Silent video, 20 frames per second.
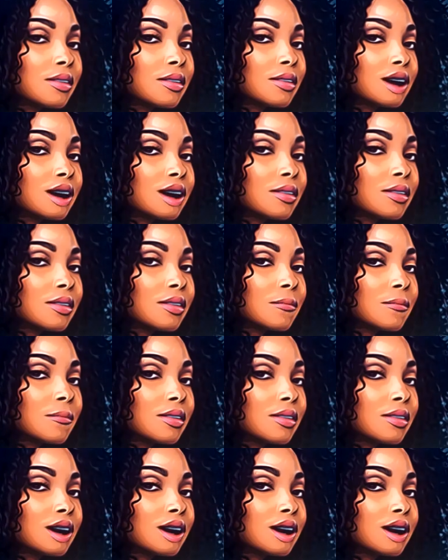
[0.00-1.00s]

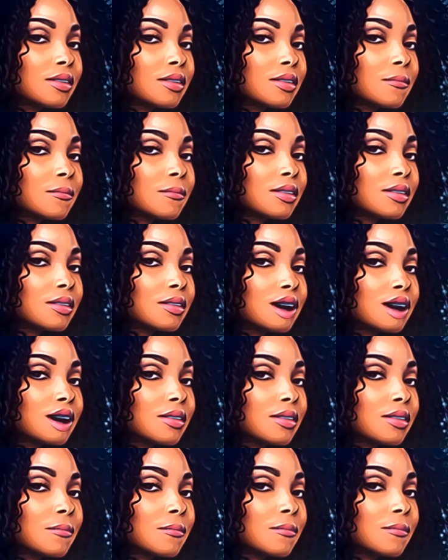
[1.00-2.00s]
So let me get this
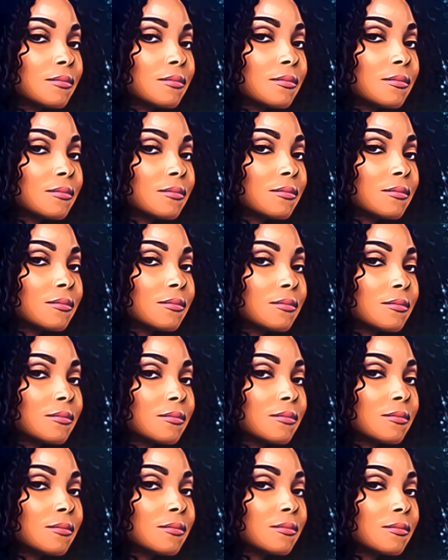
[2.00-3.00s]
straight.
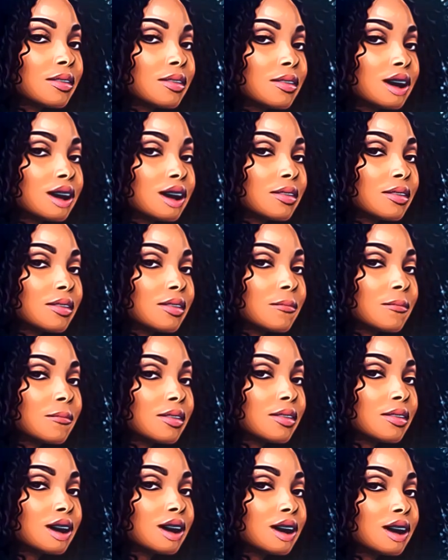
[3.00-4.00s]
You didn't know.
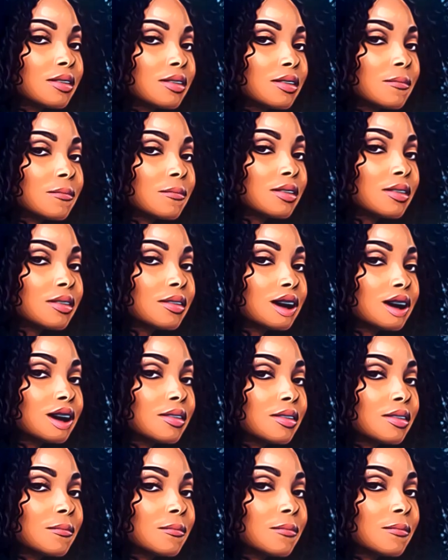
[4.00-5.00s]
So you just told on
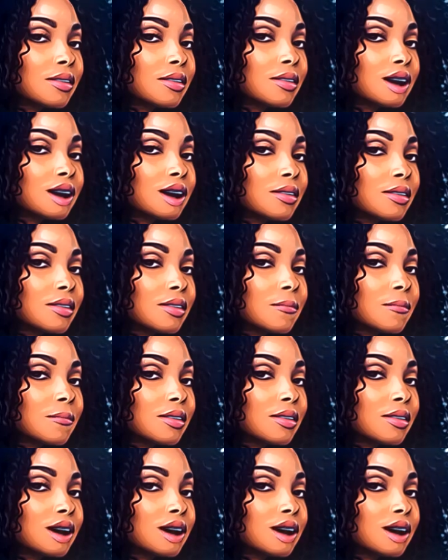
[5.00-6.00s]
yourself, honey. I'm about to break it
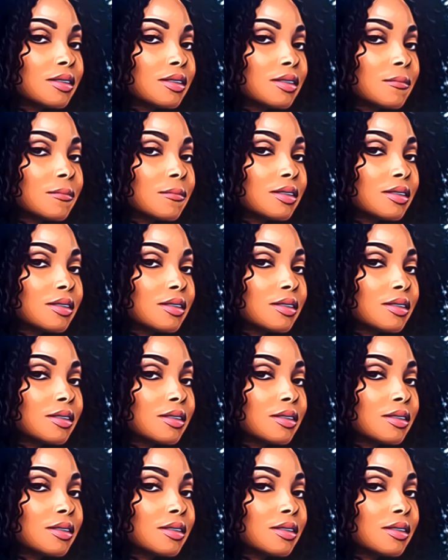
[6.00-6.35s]
down for y'all.